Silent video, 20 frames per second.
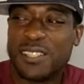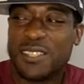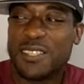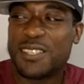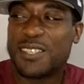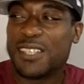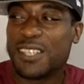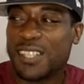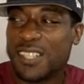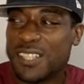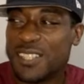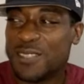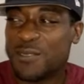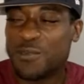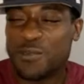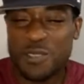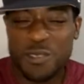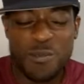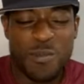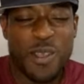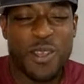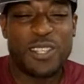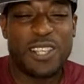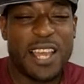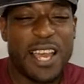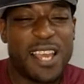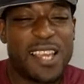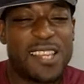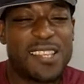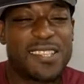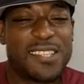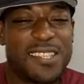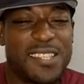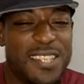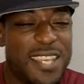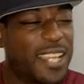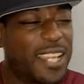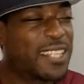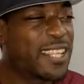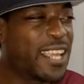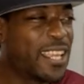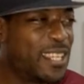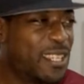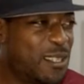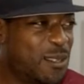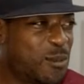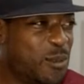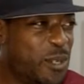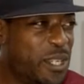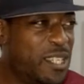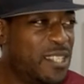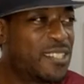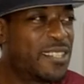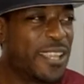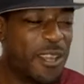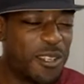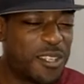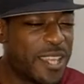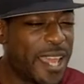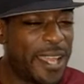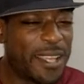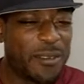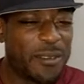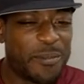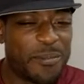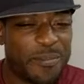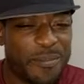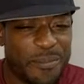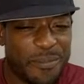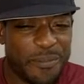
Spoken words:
and the female lions detect that he's weak, they'll attack him.